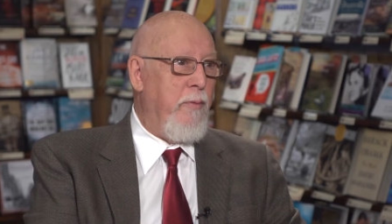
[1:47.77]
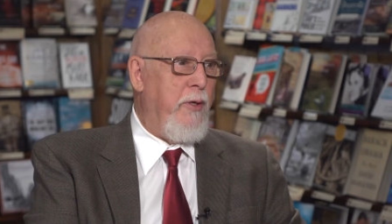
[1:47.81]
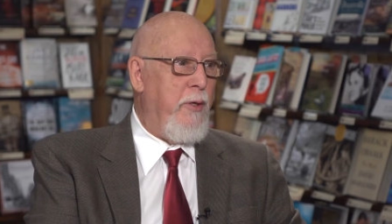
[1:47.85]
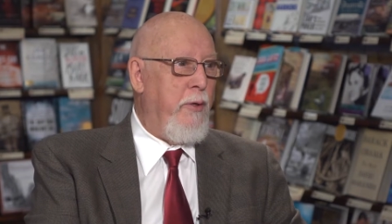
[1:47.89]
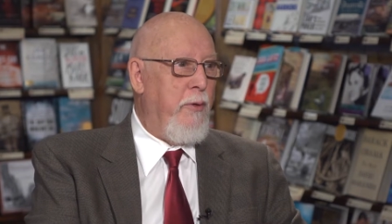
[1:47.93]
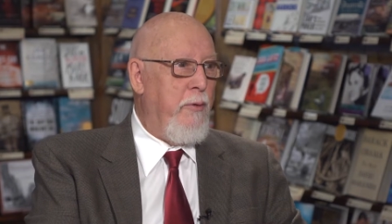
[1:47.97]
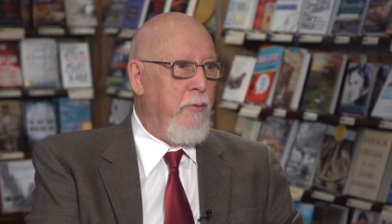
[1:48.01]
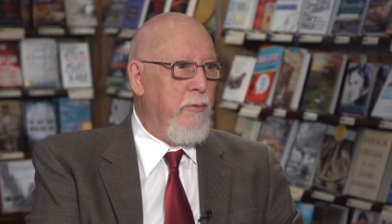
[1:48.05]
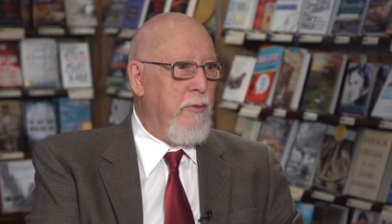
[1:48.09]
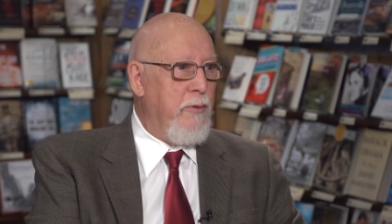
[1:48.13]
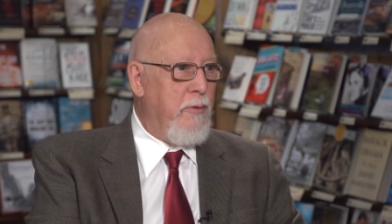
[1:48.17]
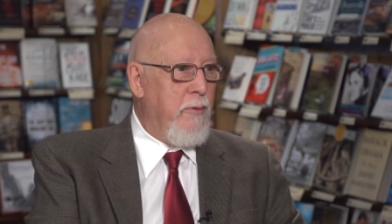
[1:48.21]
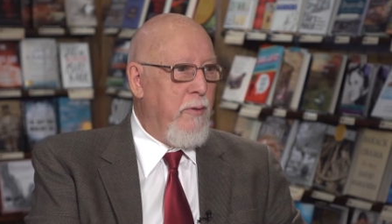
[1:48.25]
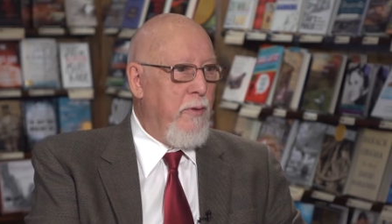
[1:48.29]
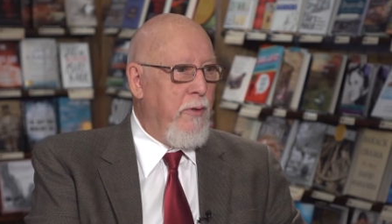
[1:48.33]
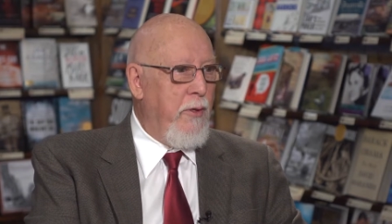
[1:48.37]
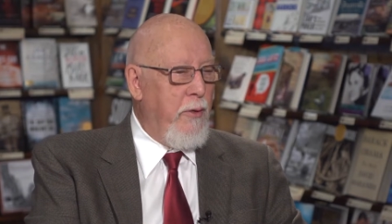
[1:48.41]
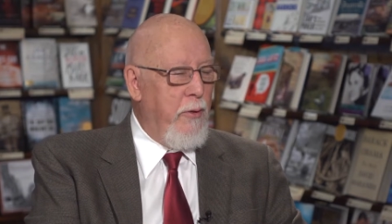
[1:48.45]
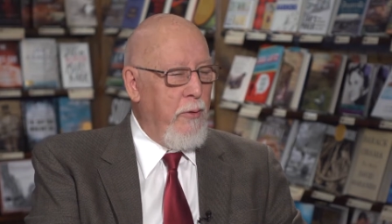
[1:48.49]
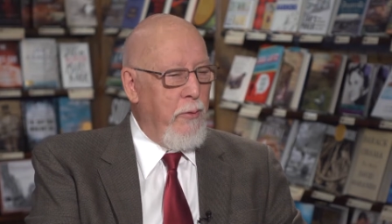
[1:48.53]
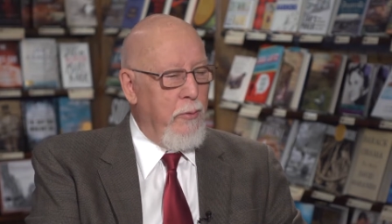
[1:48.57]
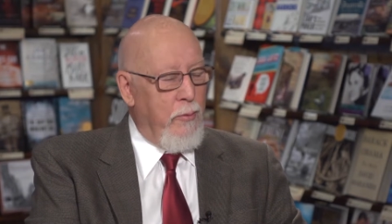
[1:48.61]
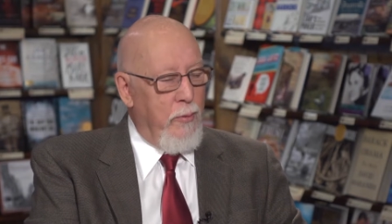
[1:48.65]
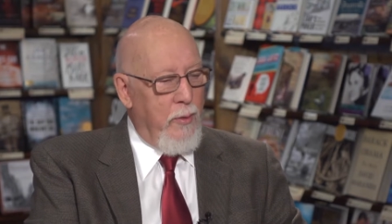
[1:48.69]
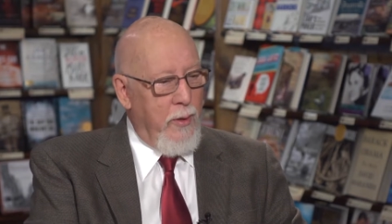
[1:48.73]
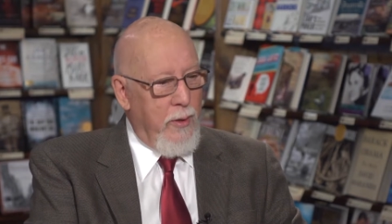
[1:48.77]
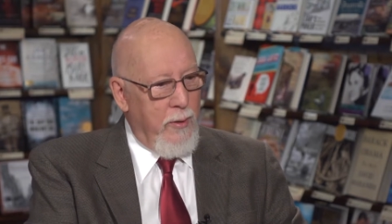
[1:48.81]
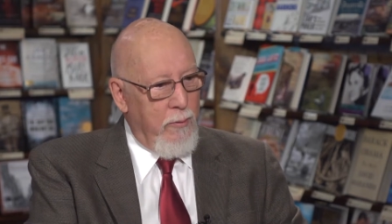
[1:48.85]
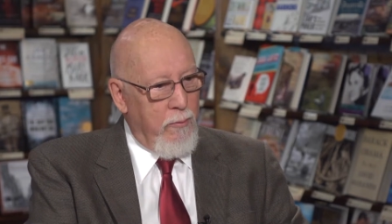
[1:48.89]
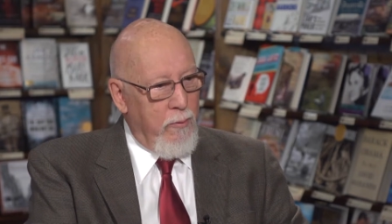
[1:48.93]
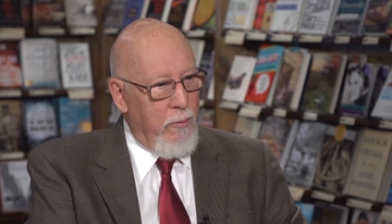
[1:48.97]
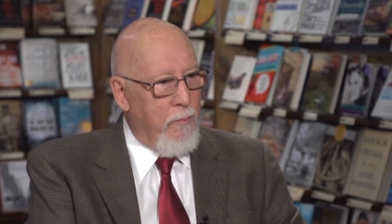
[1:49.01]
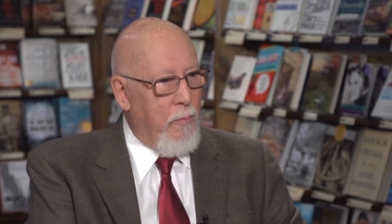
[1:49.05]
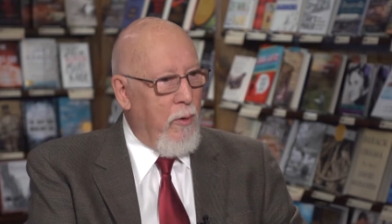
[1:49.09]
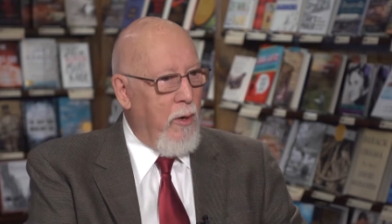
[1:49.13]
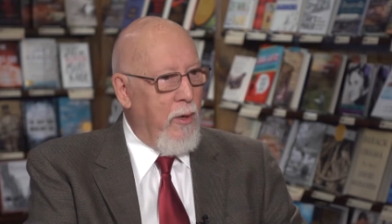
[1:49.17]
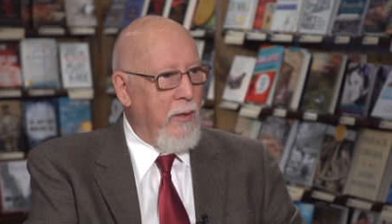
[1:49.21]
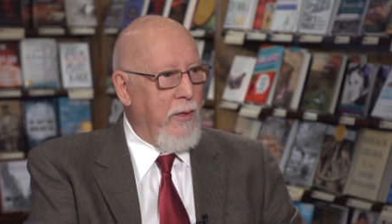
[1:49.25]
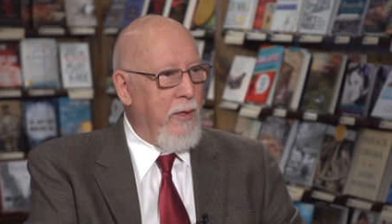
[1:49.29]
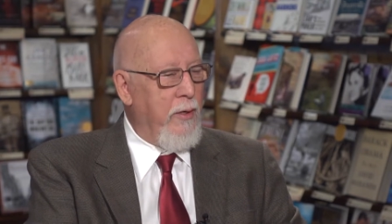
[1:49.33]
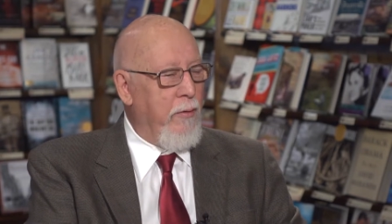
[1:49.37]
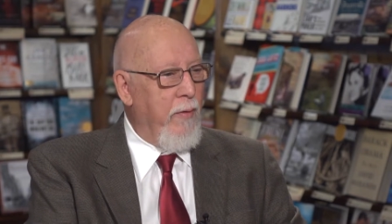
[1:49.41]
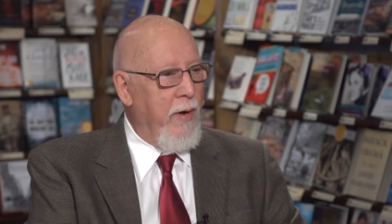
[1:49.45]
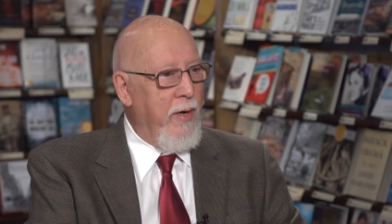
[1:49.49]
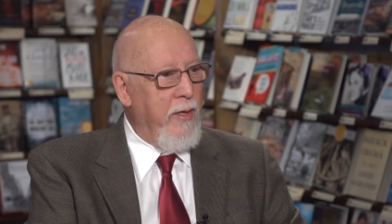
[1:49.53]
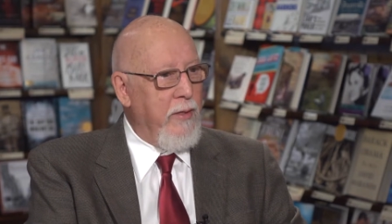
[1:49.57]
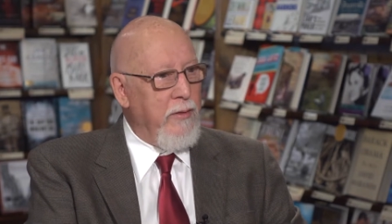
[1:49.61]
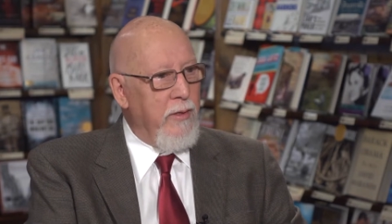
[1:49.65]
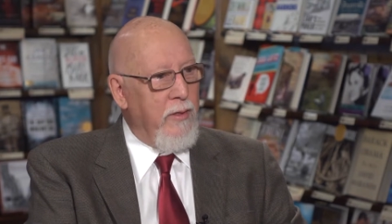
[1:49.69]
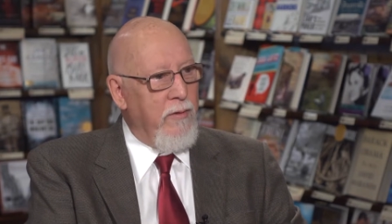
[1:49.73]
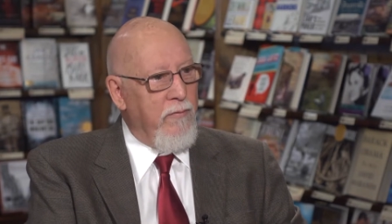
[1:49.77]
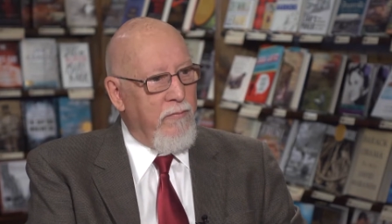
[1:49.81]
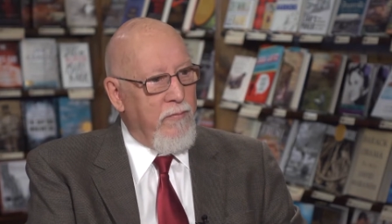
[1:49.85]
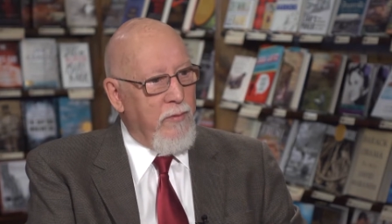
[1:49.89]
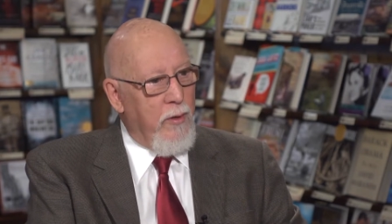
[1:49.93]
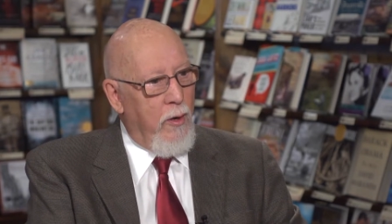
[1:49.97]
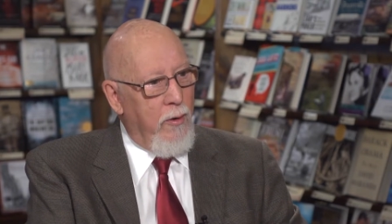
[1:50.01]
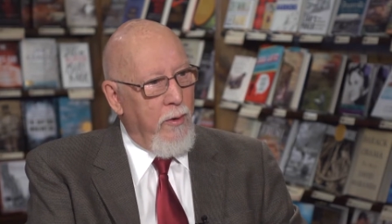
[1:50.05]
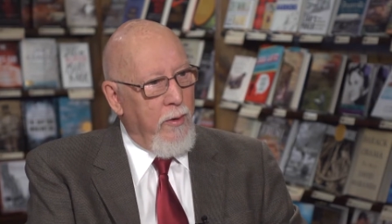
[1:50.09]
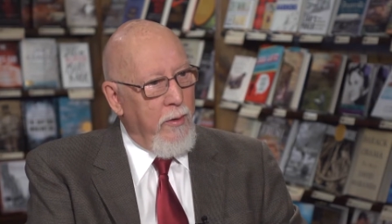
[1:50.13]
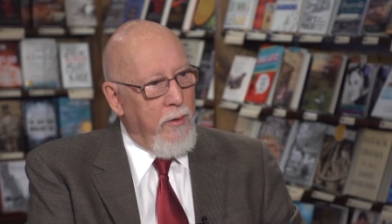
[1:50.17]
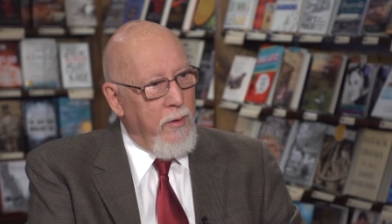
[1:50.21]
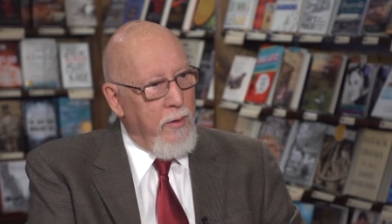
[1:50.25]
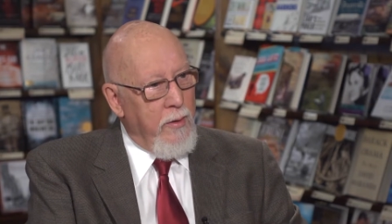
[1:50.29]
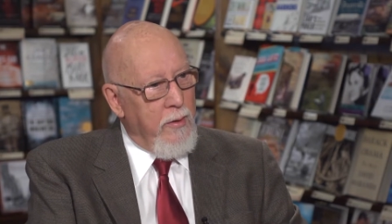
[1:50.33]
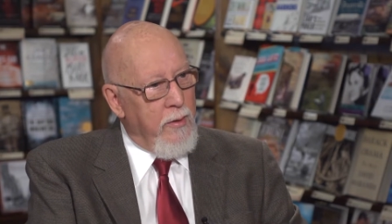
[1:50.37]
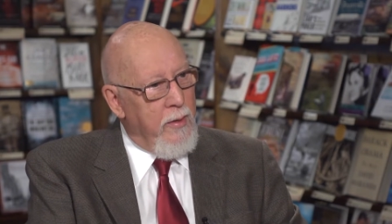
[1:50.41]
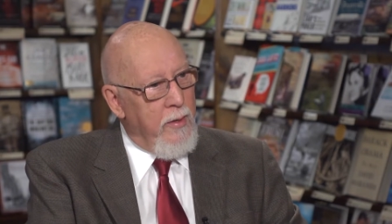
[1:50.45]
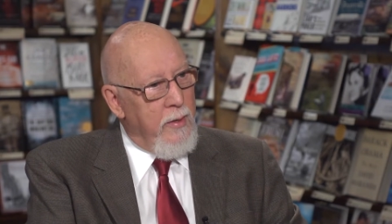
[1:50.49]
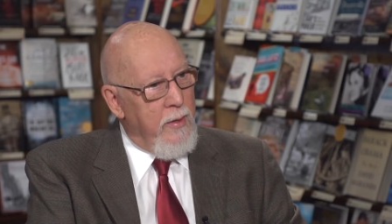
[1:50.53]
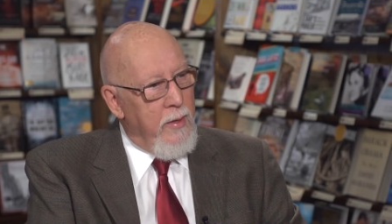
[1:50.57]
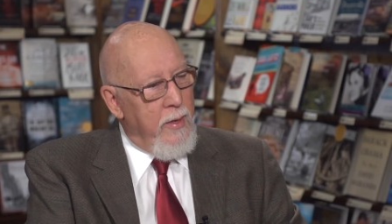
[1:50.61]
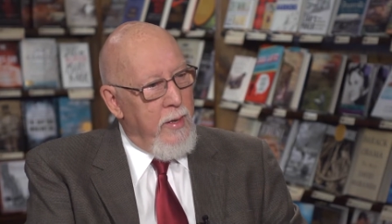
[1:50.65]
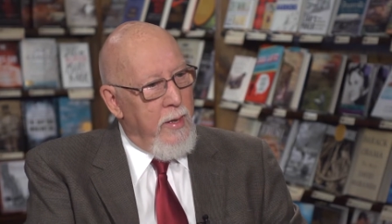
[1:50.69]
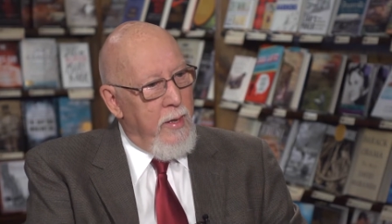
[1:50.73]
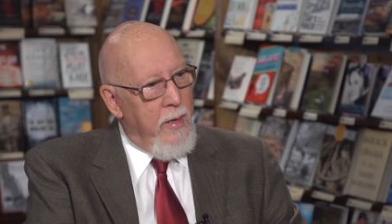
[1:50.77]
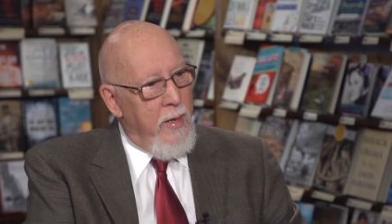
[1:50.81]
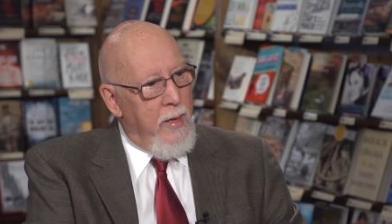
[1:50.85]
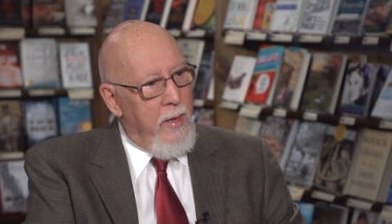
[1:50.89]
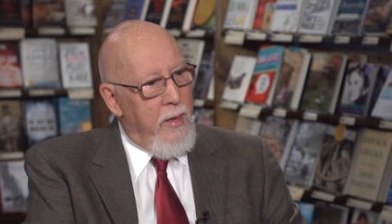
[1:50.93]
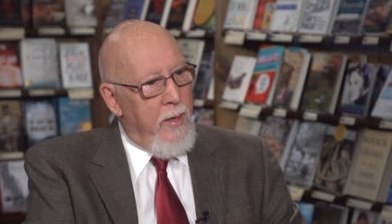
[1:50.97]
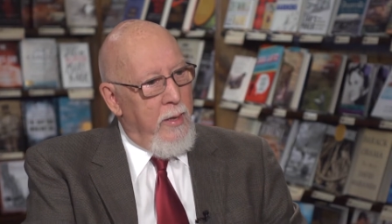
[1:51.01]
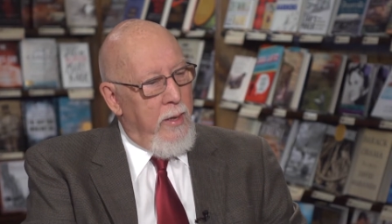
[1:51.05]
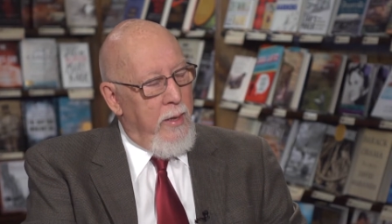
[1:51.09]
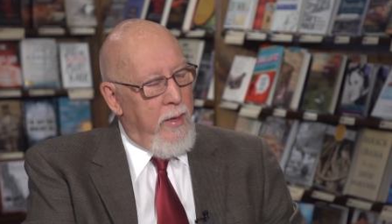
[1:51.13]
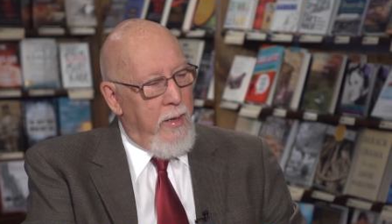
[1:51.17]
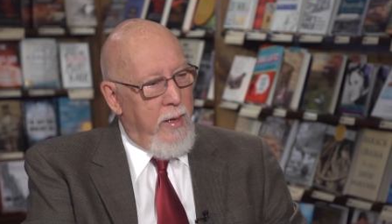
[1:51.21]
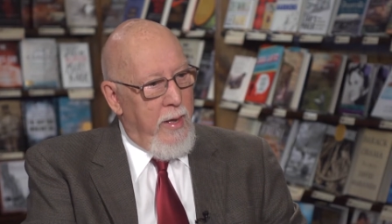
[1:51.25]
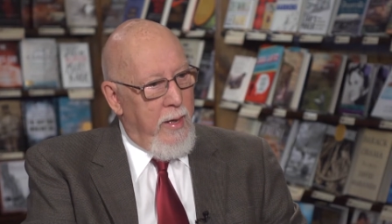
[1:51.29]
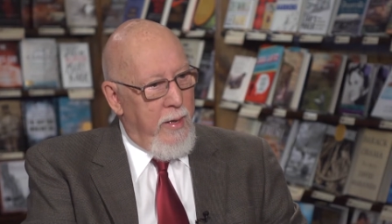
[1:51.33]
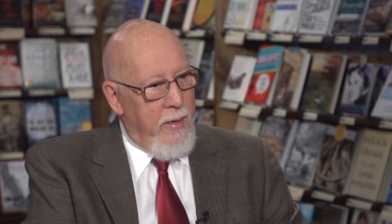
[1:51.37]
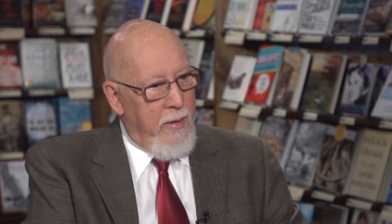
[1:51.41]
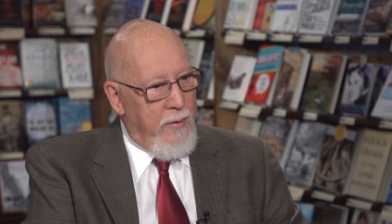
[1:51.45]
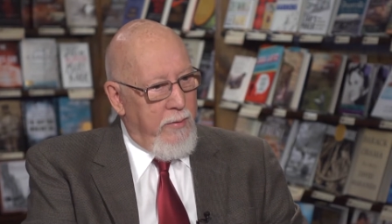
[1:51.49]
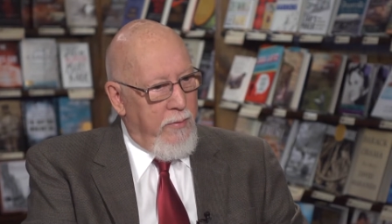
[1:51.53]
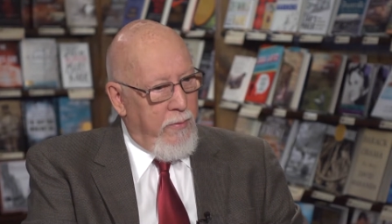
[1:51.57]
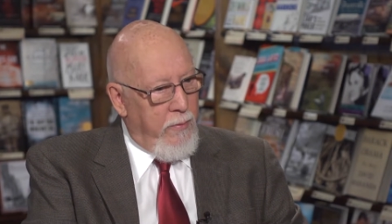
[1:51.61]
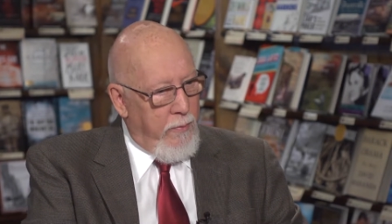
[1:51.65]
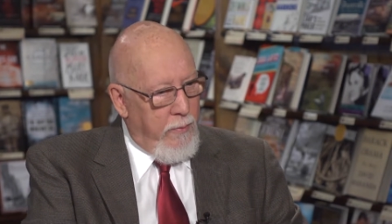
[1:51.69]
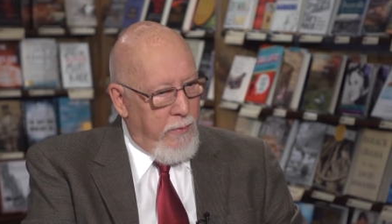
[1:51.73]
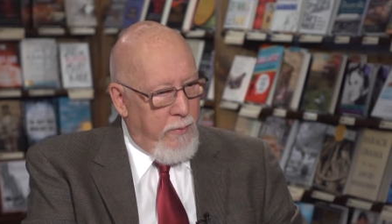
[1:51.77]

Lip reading: you were partly raised in Florida, and